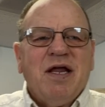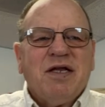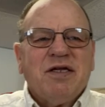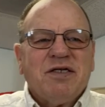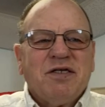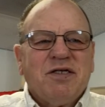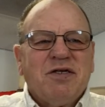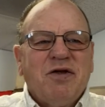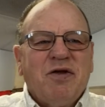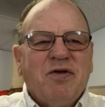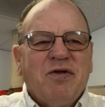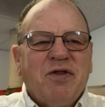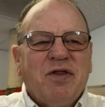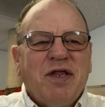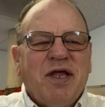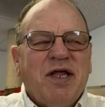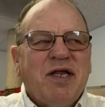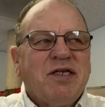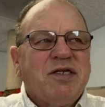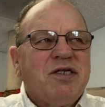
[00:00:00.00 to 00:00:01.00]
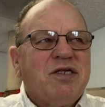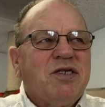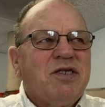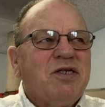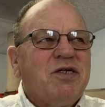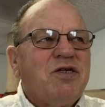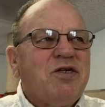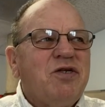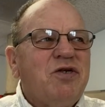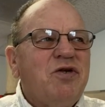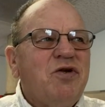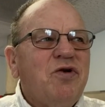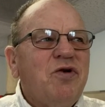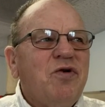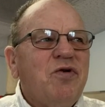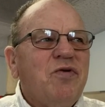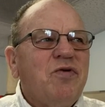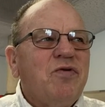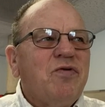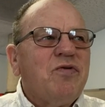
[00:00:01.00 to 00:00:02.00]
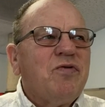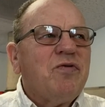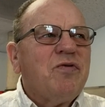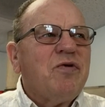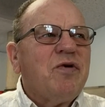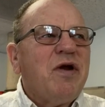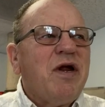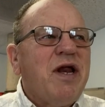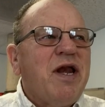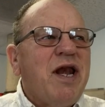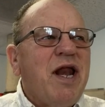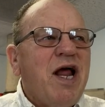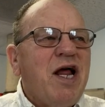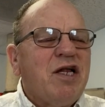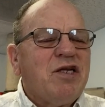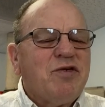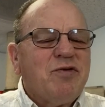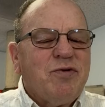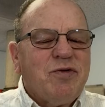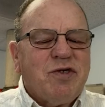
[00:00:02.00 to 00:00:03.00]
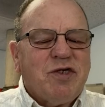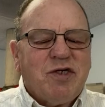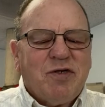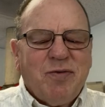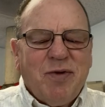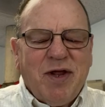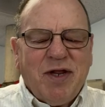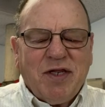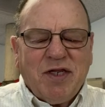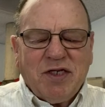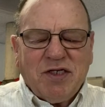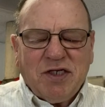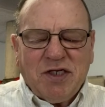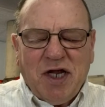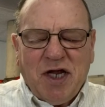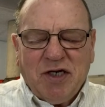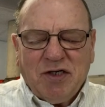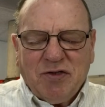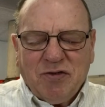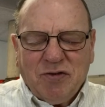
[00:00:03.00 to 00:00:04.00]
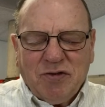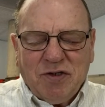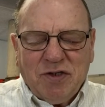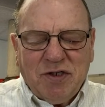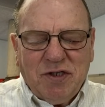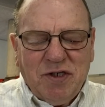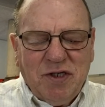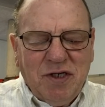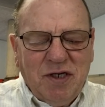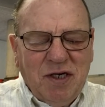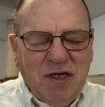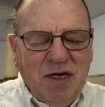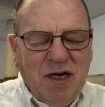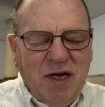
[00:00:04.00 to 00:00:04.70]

And so that's two announcements about the schedules.